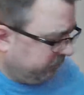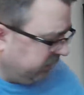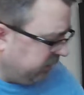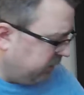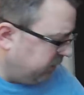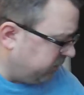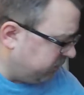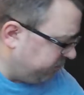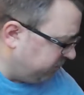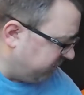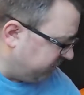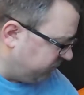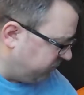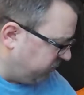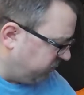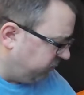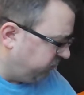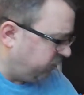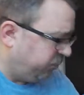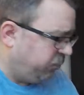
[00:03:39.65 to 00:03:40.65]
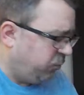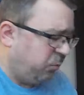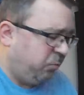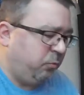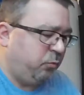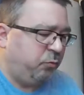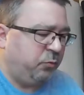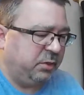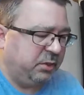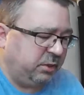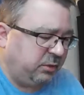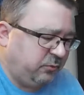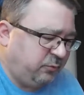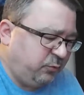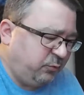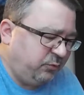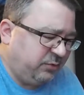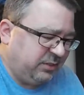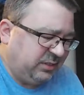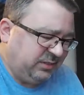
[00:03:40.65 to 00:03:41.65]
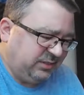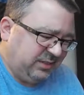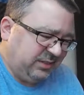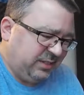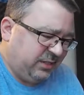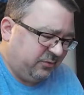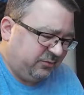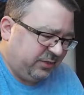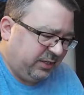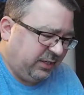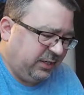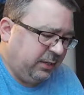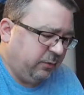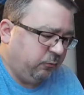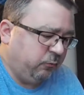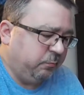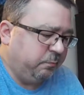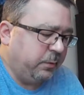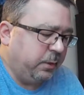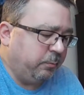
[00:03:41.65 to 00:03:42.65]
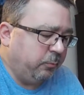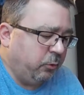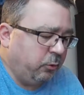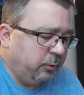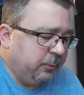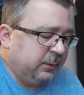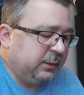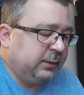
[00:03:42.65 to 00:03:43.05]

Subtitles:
I'm not sure if the mobile one includes anything else. I can't remember.